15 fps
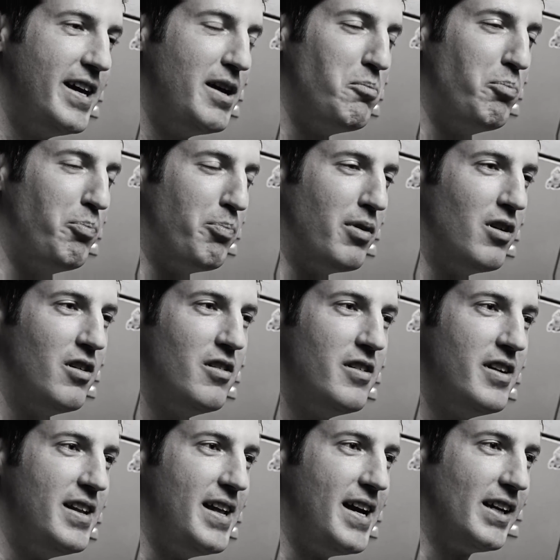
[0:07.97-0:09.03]
that
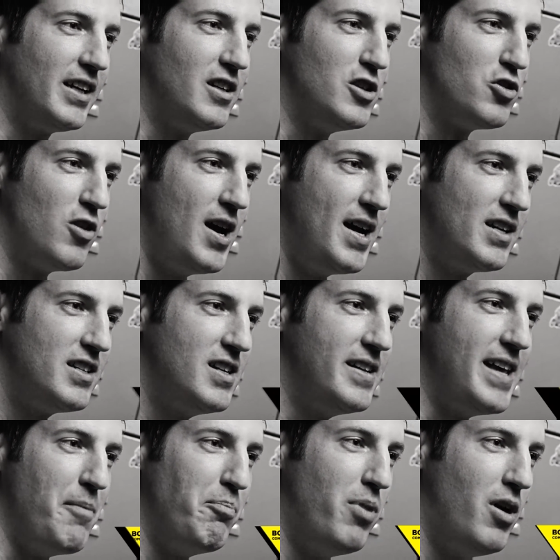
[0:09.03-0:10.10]
burn and that contraction
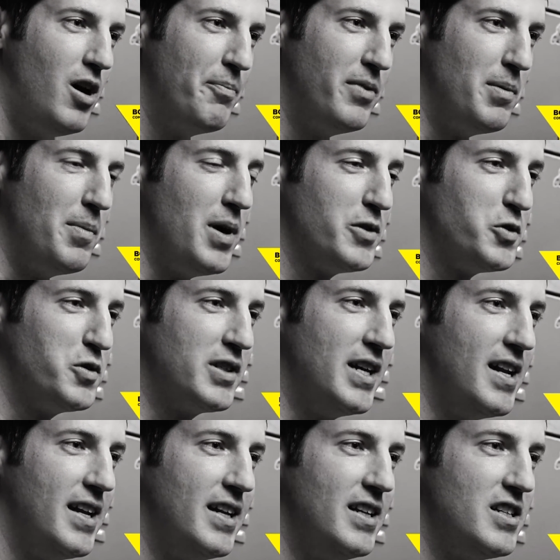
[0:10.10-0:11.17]
and that pump that muscle's
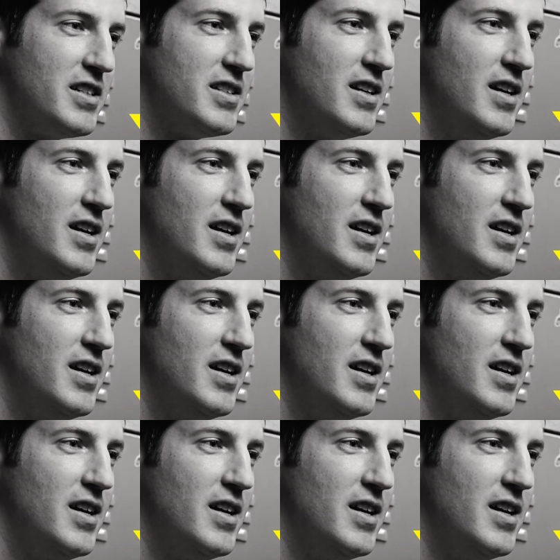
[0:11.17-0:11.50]
getting, just